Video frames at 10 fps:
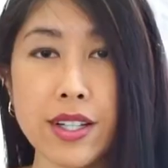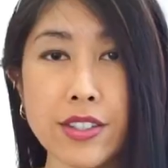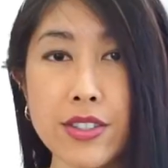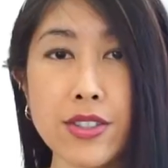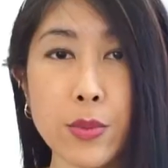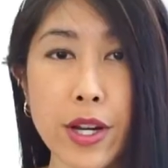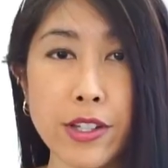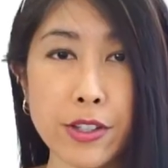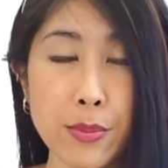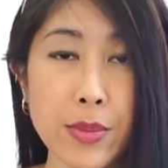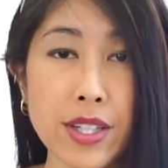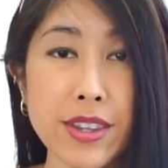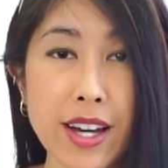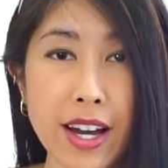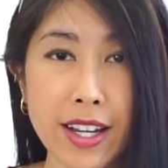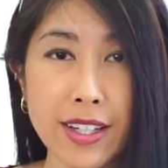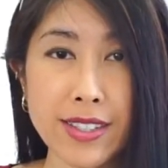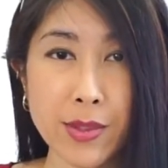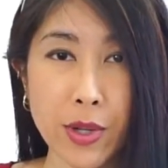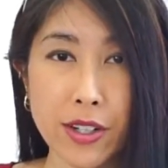just a regular mid-thigh
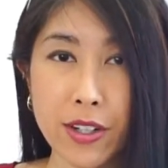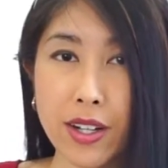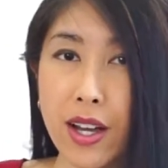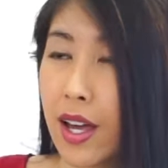sweater